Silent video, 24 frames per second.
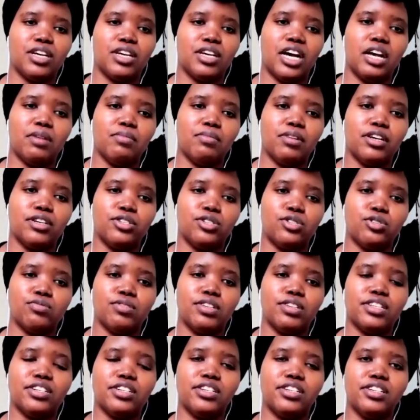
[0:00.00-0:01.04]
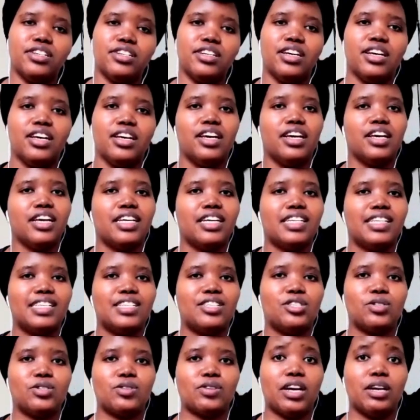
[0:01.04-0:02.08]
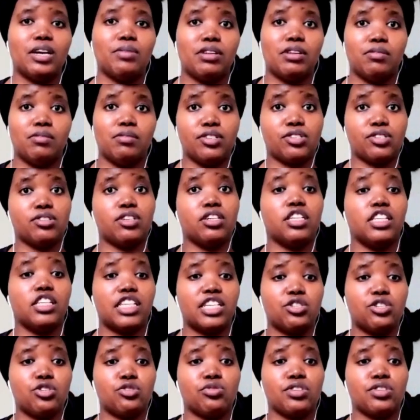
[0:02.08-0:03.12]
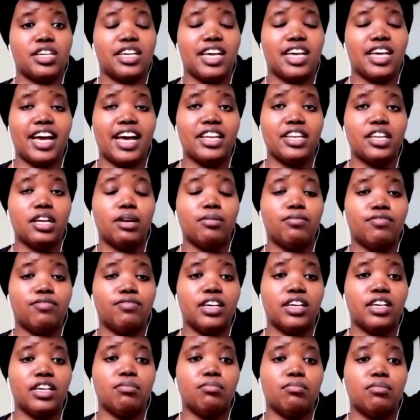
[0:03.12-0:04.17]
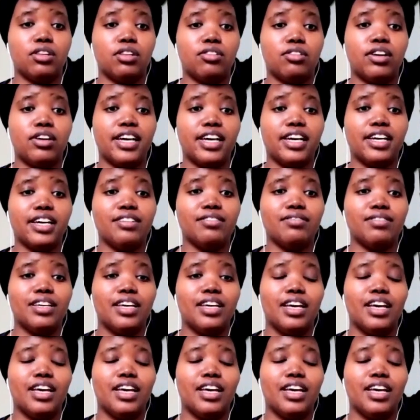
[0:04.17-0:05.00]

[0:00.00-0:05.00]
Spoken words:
I'm on Twitter and Instagram, and I'm also on Linktree at Nomfanelo.